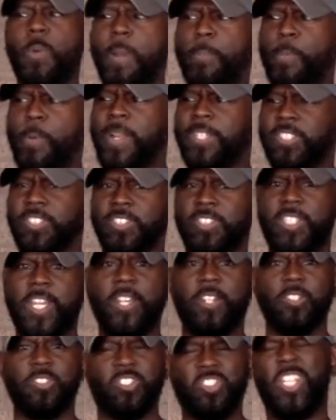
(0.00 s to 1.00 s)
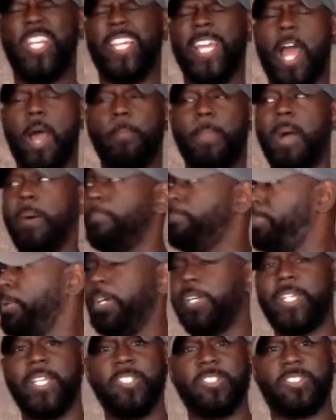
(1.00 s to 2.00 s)
reparation seekers seek out my
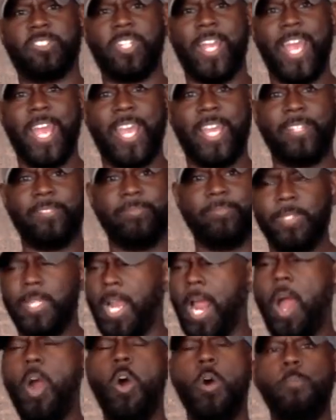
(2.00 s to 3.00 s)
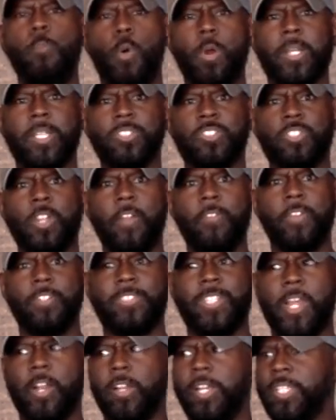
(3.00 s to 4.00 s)
book instead. And I hope more
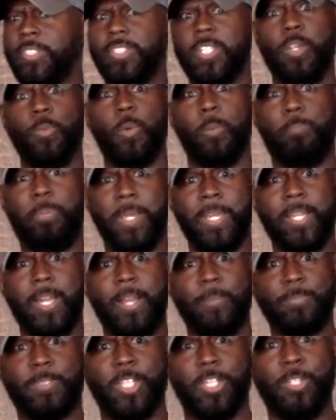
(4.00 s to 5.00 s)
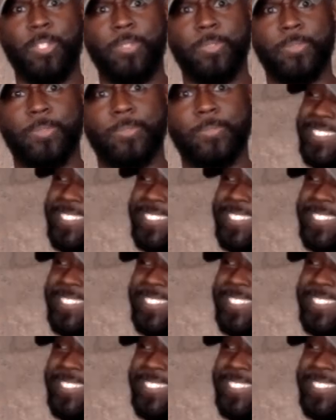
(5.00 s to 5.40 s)
conservatives that are listening will pick it up too.